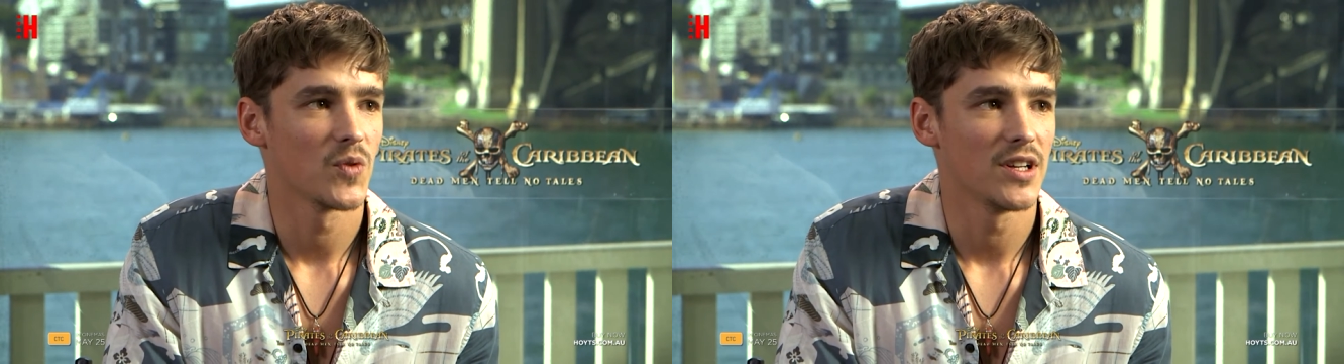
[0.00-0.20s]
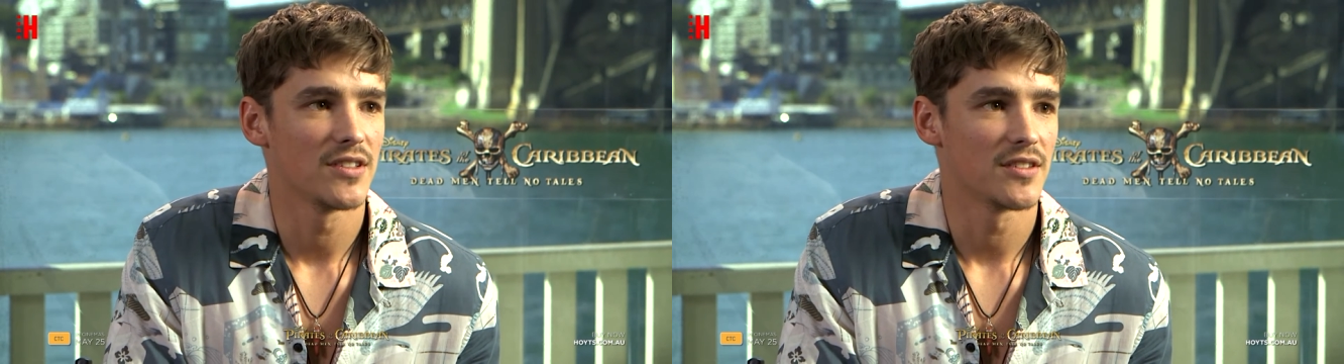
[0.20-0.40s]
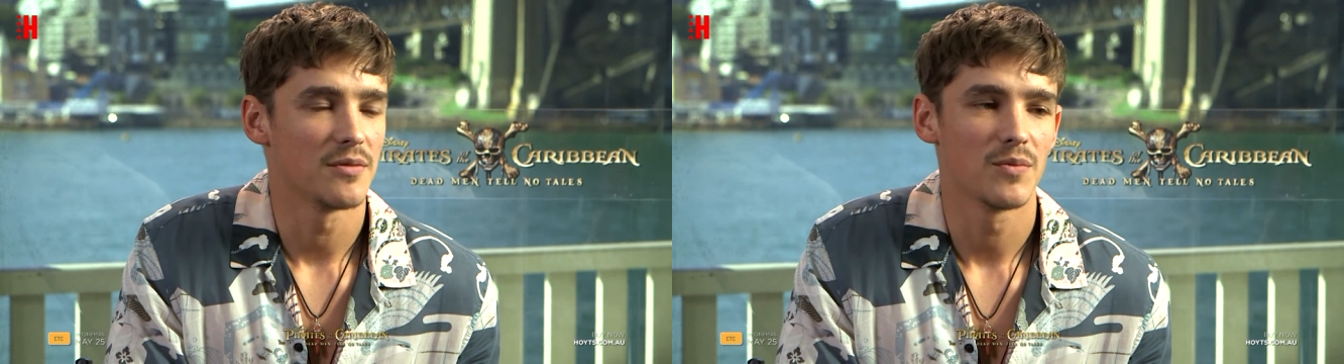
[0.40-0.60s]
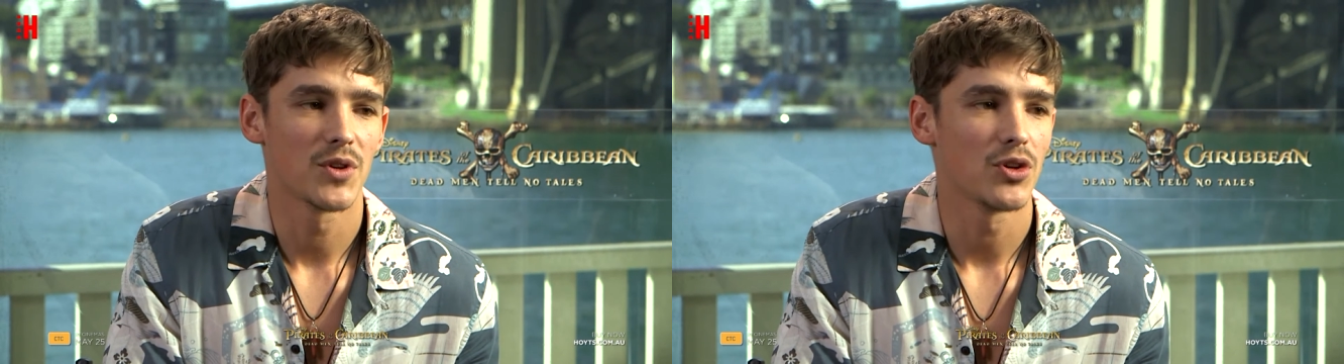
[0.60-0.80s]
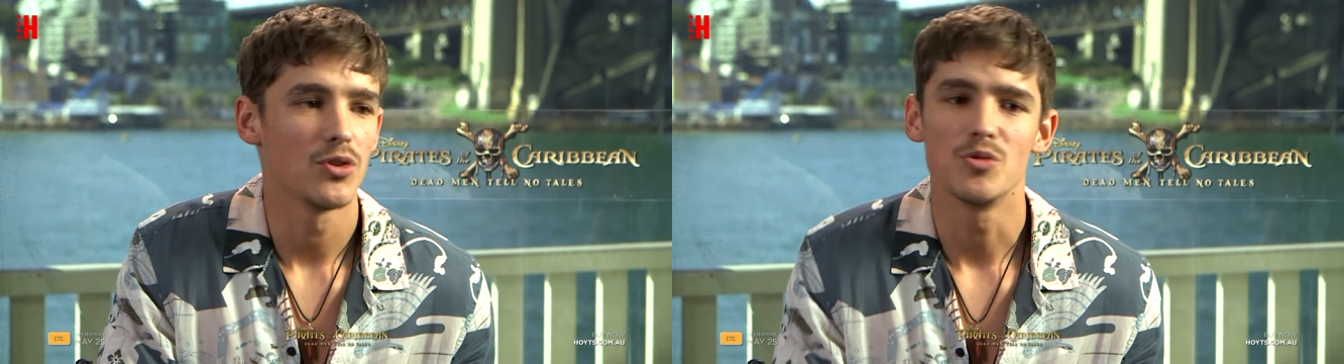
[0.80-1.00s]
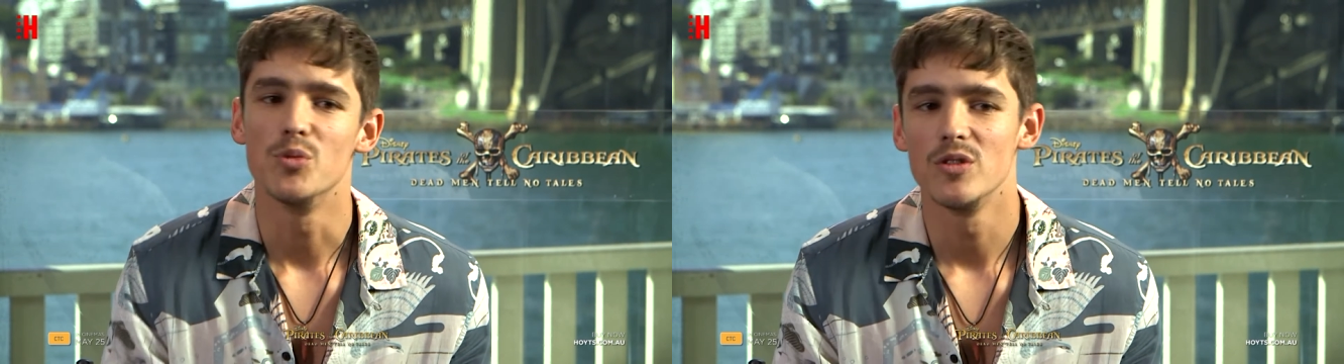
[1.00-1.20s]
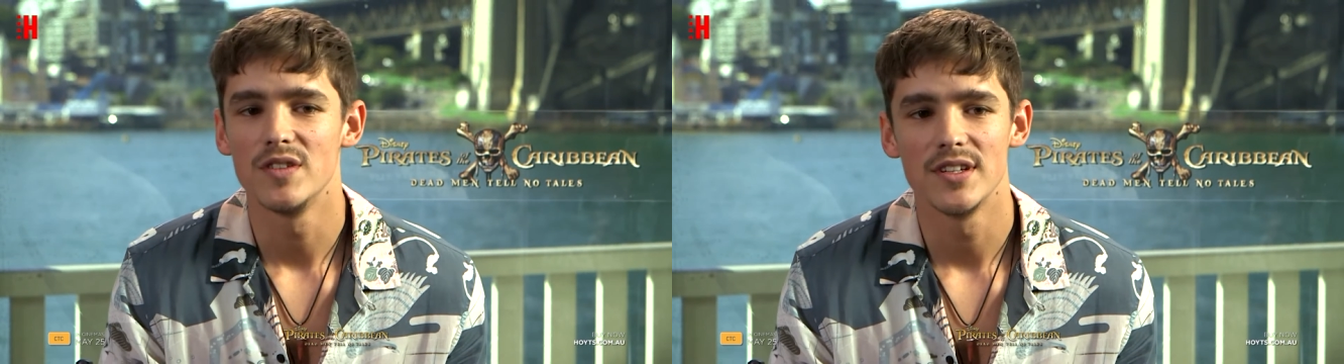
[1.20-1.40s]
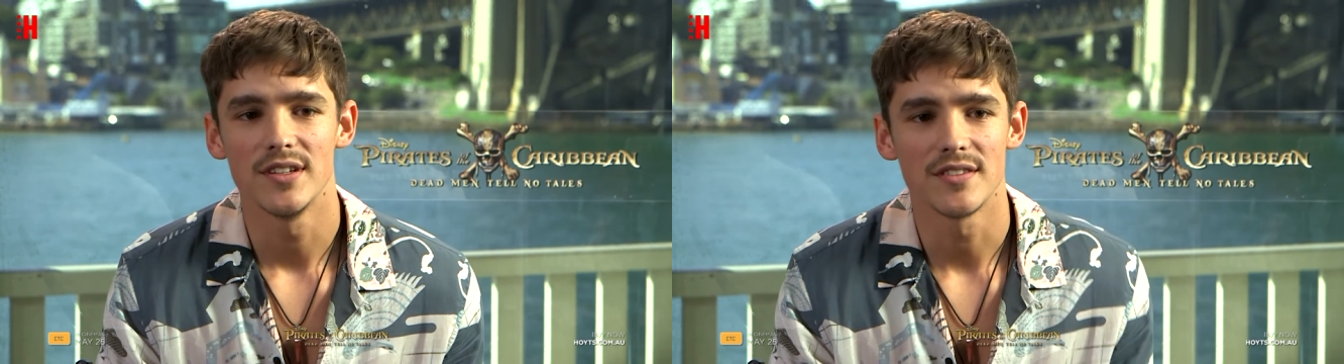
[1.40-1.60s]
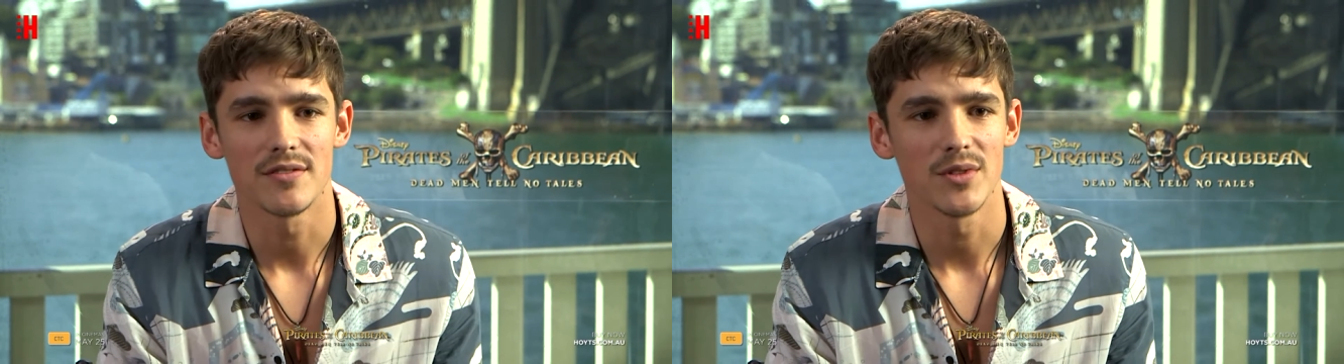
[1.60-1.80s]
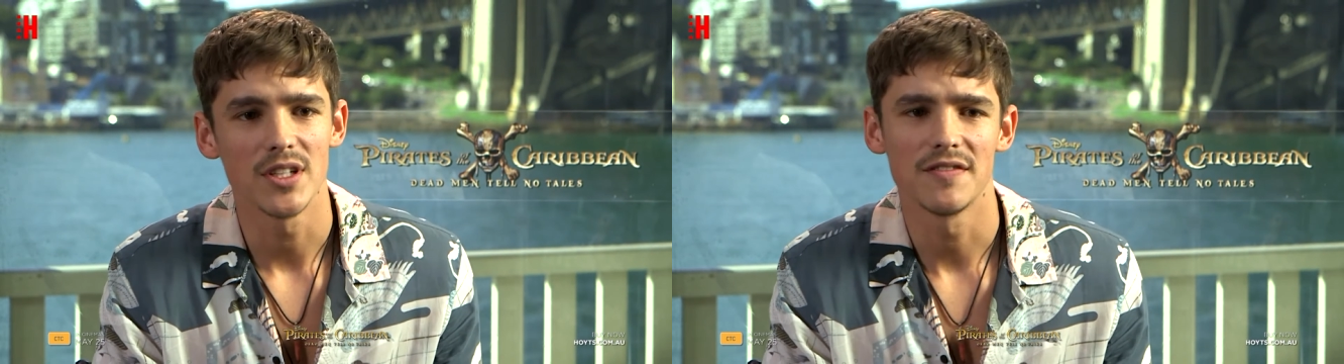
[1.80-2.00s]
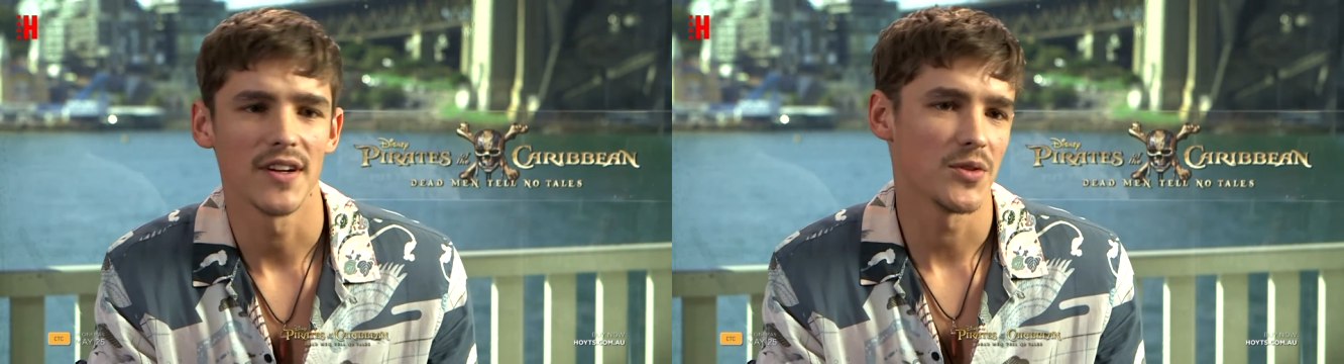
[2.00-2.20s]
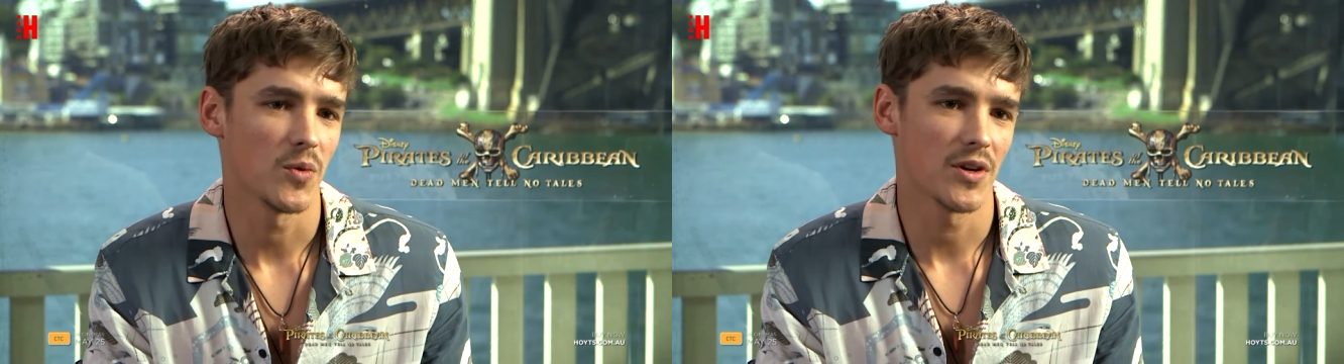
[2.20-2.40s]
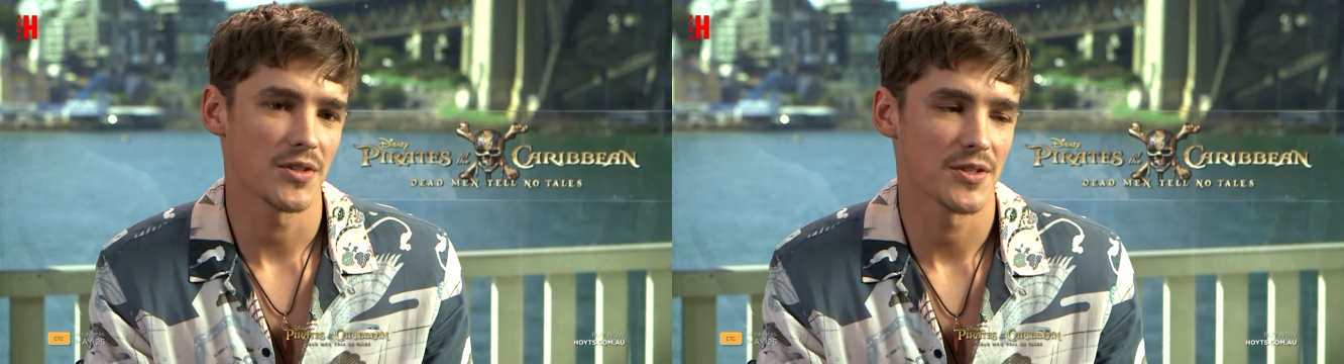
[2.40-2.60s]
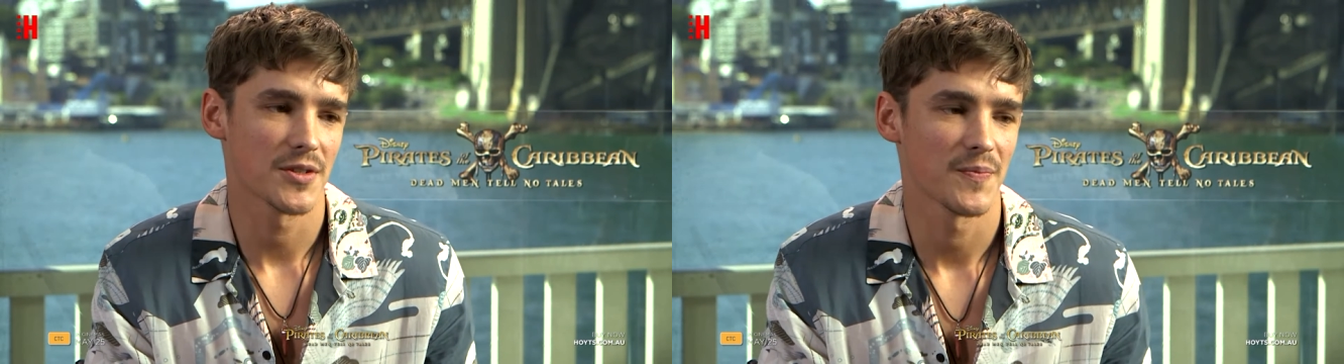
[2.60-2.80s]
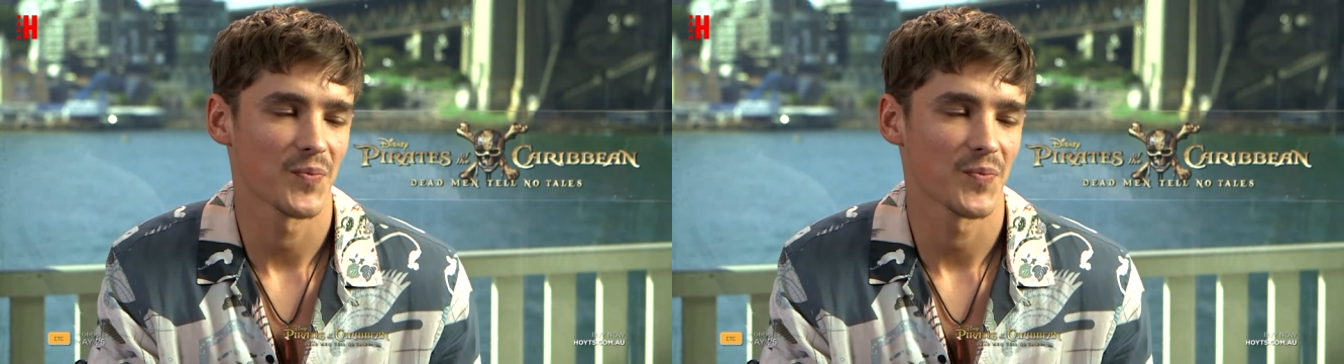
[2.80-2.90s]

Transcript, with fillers: it's a huge movie. It's really fun to watch.